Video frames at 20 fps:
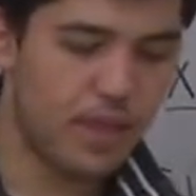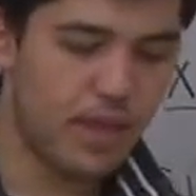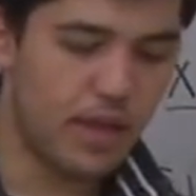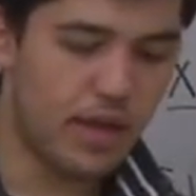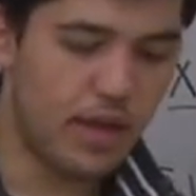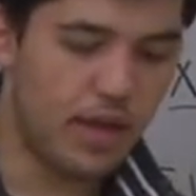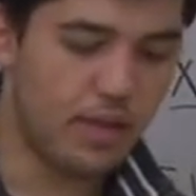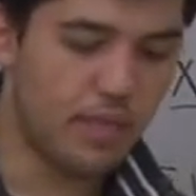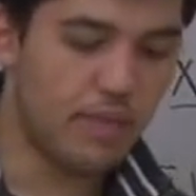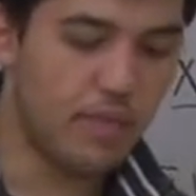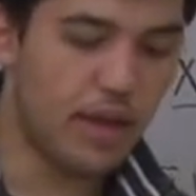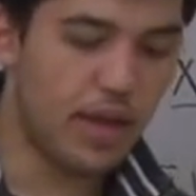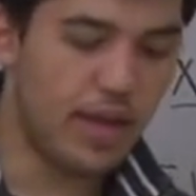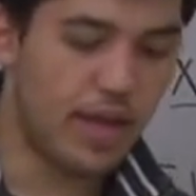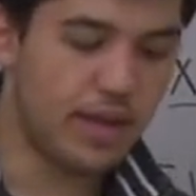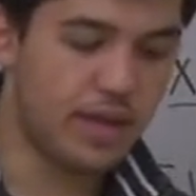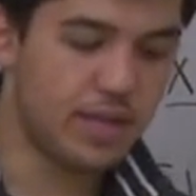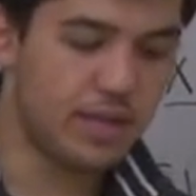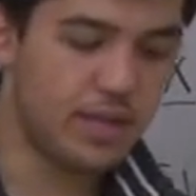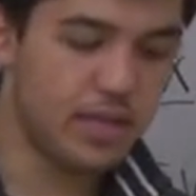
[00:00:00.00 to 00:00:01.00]

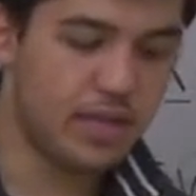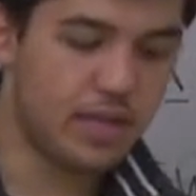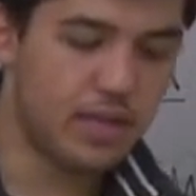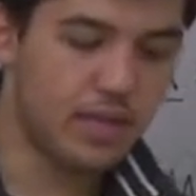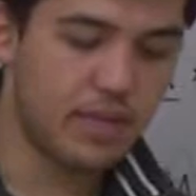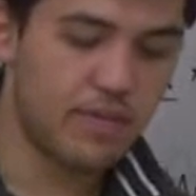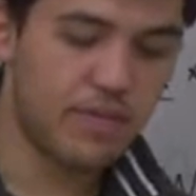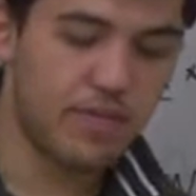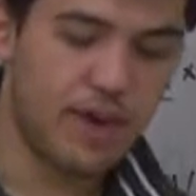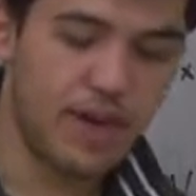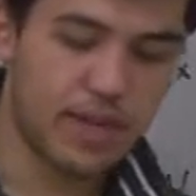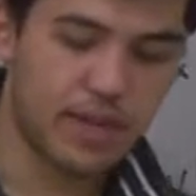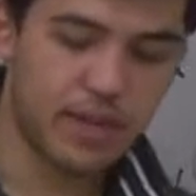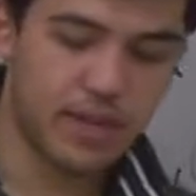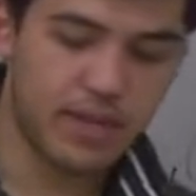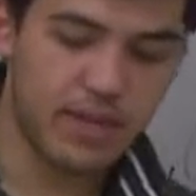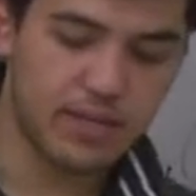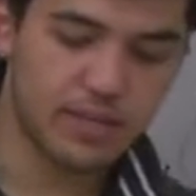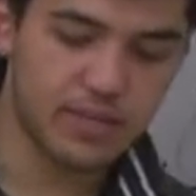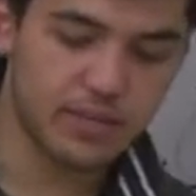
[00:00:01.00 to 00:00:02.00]
And the fact
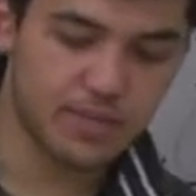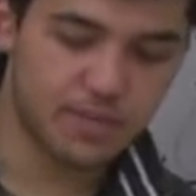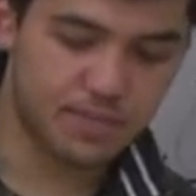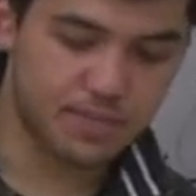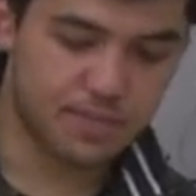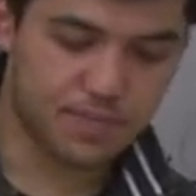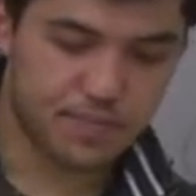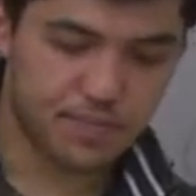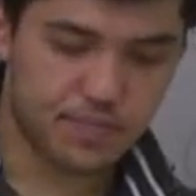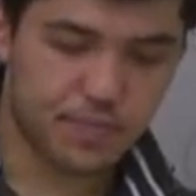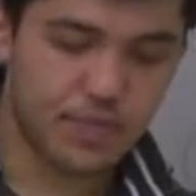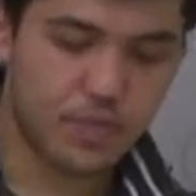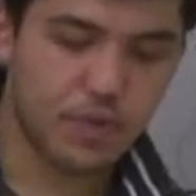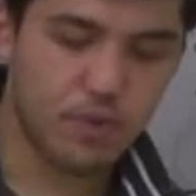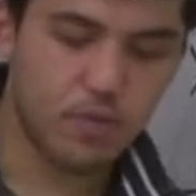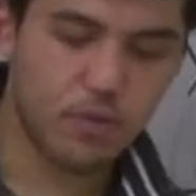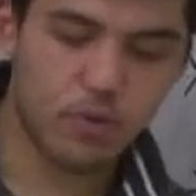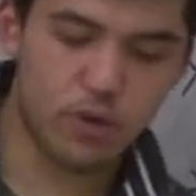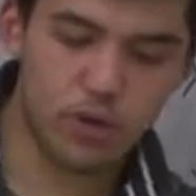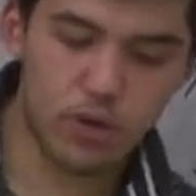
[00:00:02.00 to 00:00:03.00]
that
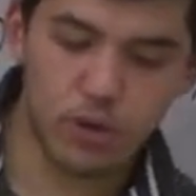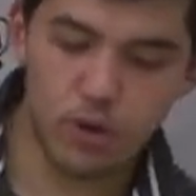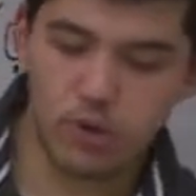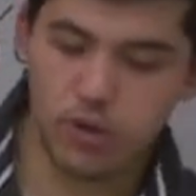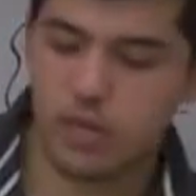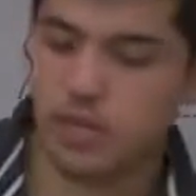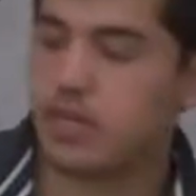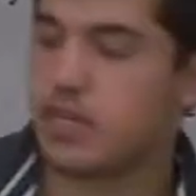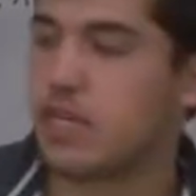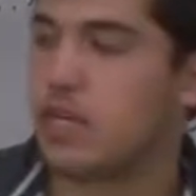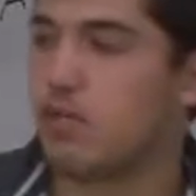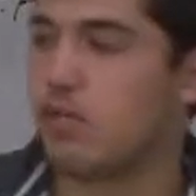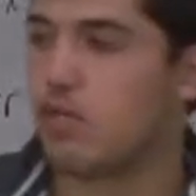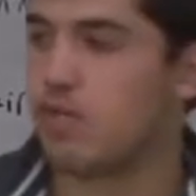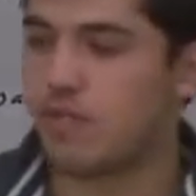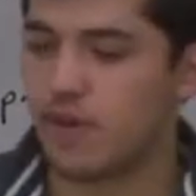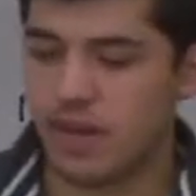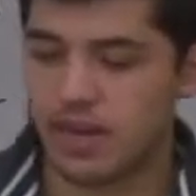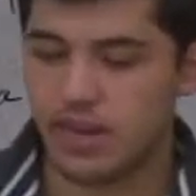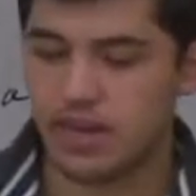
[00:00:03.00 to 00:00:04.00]
we're only dealing with
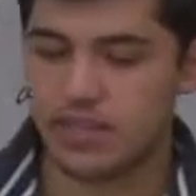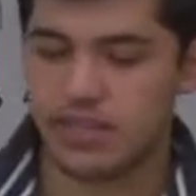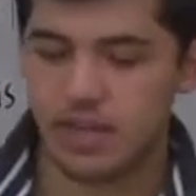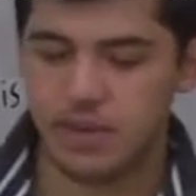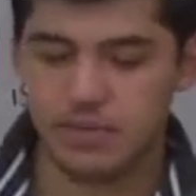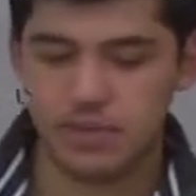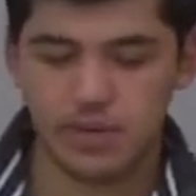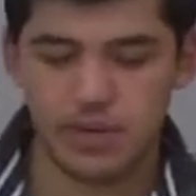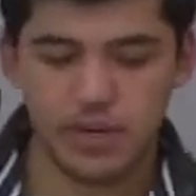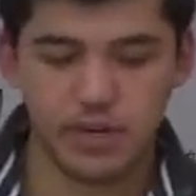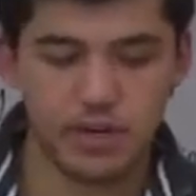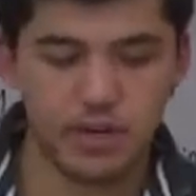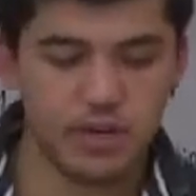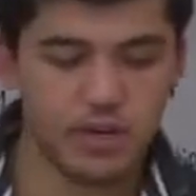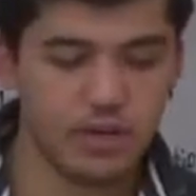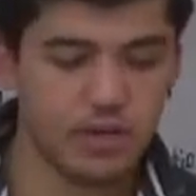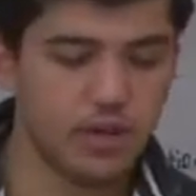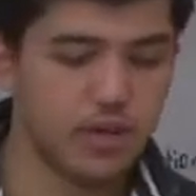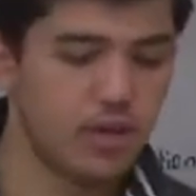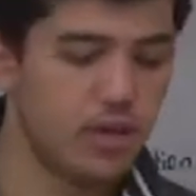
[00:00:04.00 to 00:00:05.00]
finite types here,
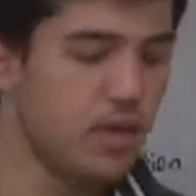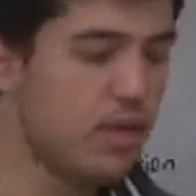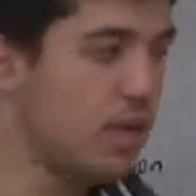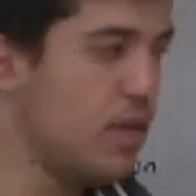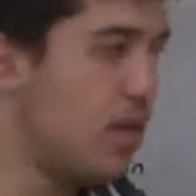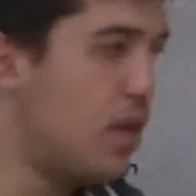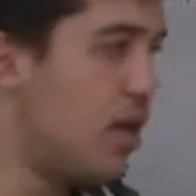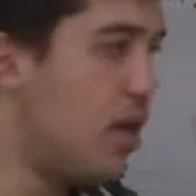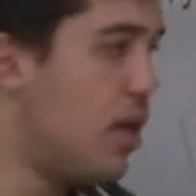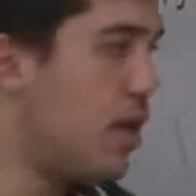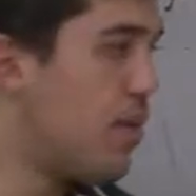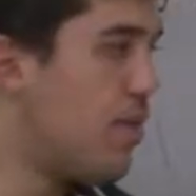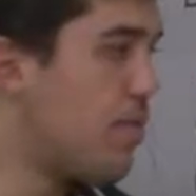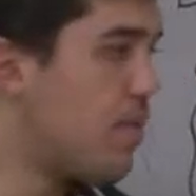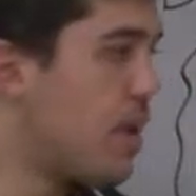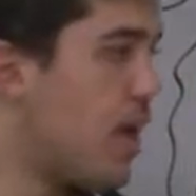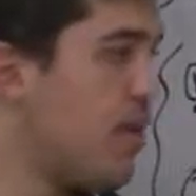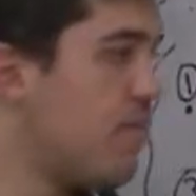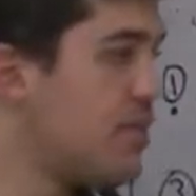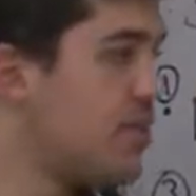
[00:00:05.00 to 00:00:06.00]

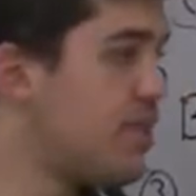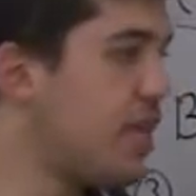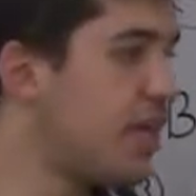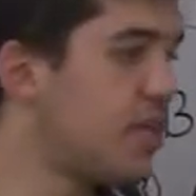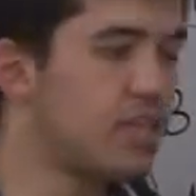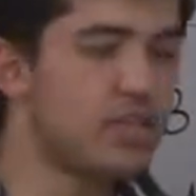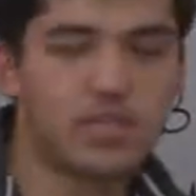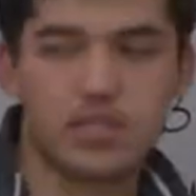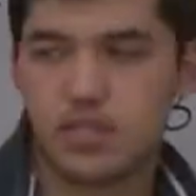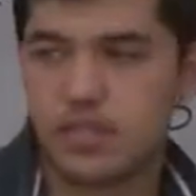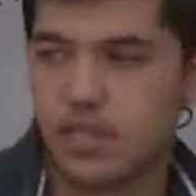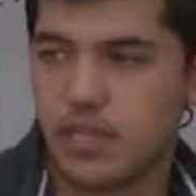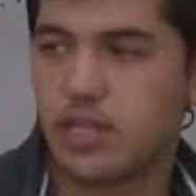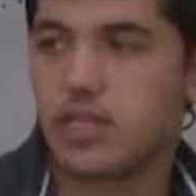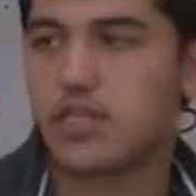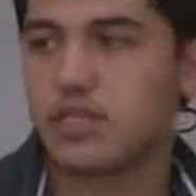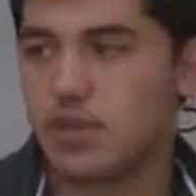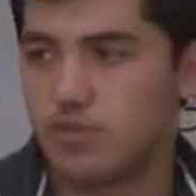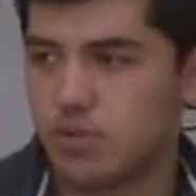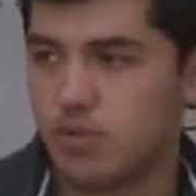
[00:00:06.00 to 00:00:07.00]
having cyclic
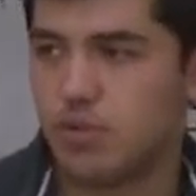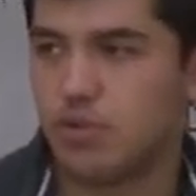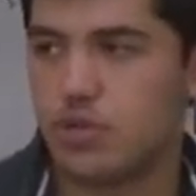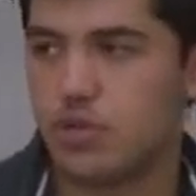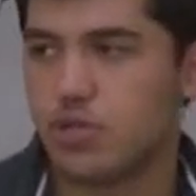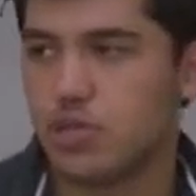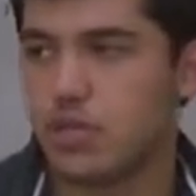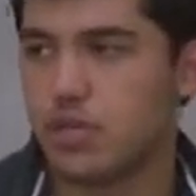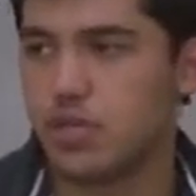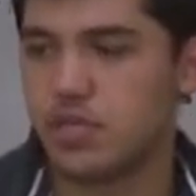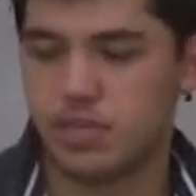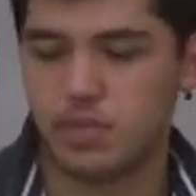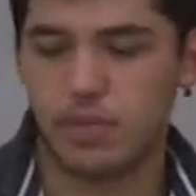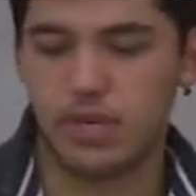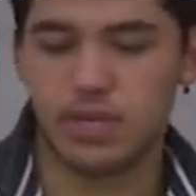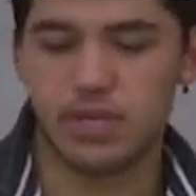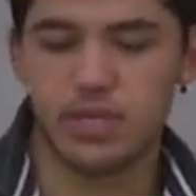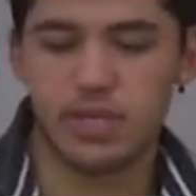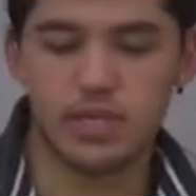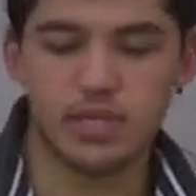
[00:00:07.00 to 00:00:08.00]
substitutions here doesn't make
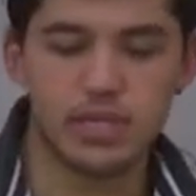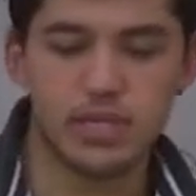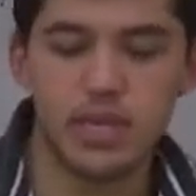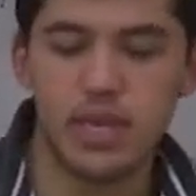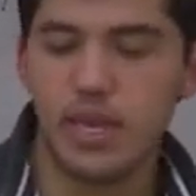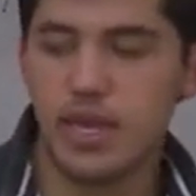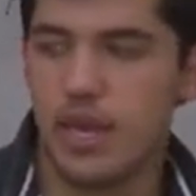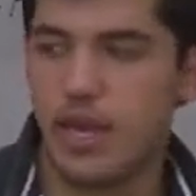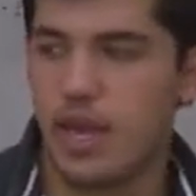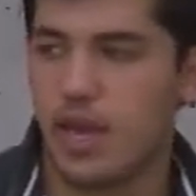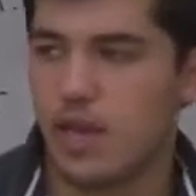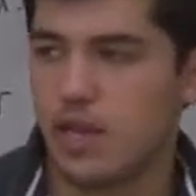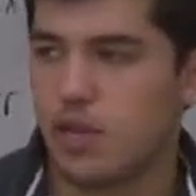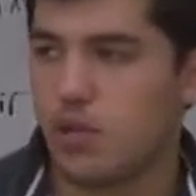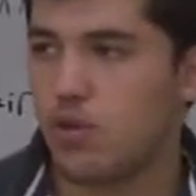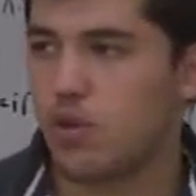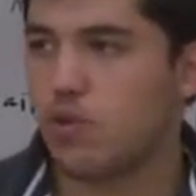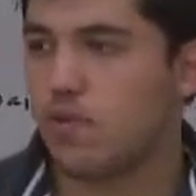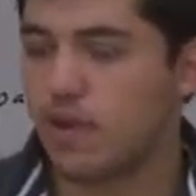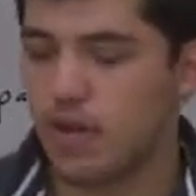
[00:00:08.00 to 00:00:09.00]
sense. And the
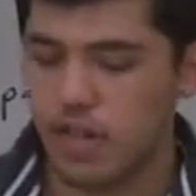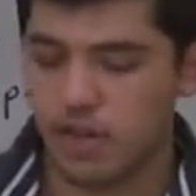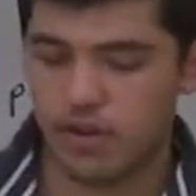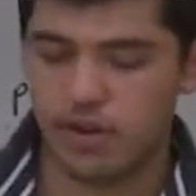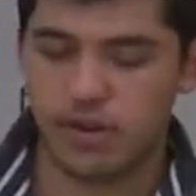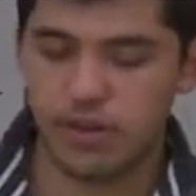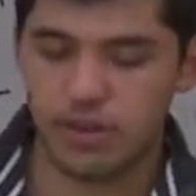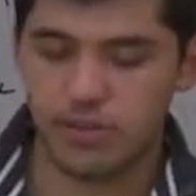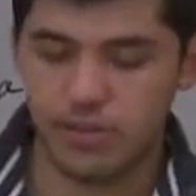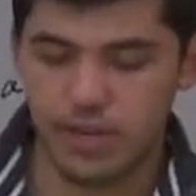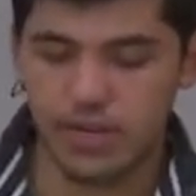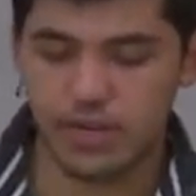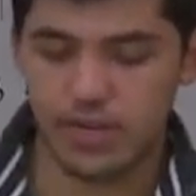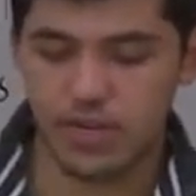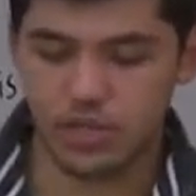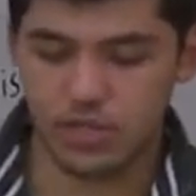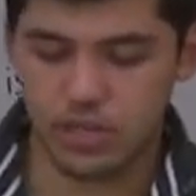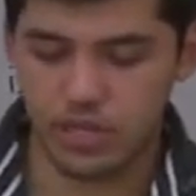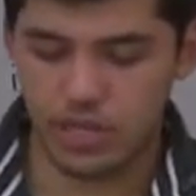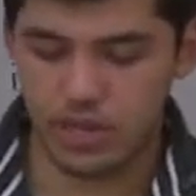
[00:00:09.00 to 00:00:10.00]
unify algorithm that is
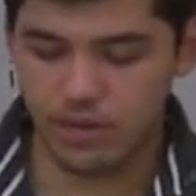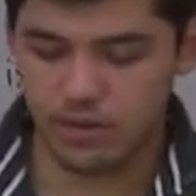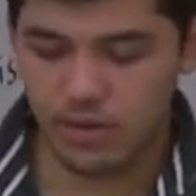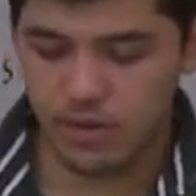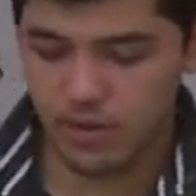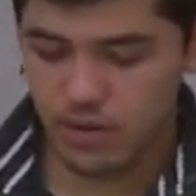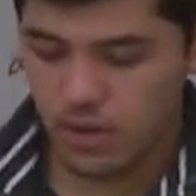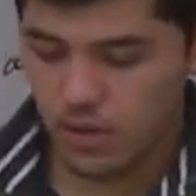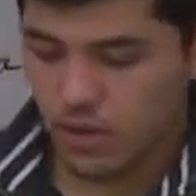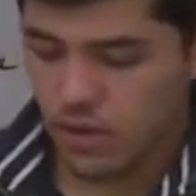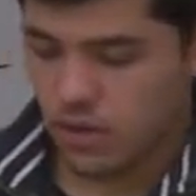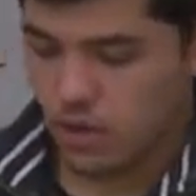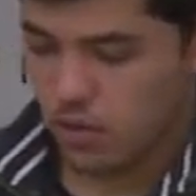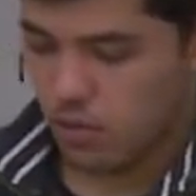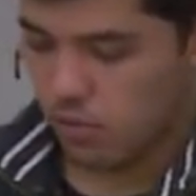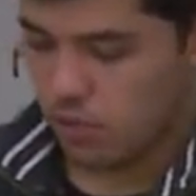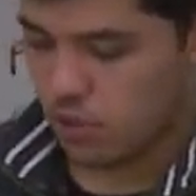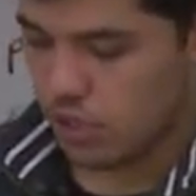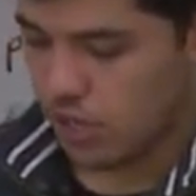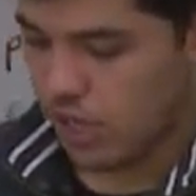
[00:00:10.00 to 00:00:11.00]
actually given,
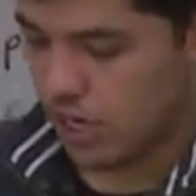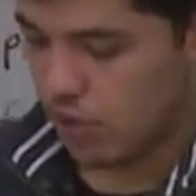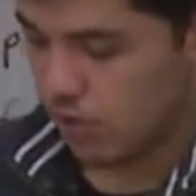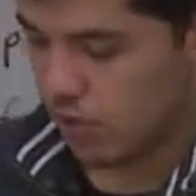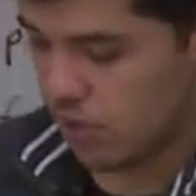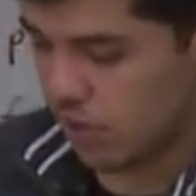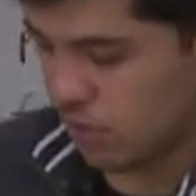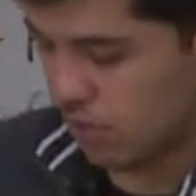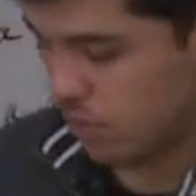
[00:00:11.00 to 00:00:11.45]
which I will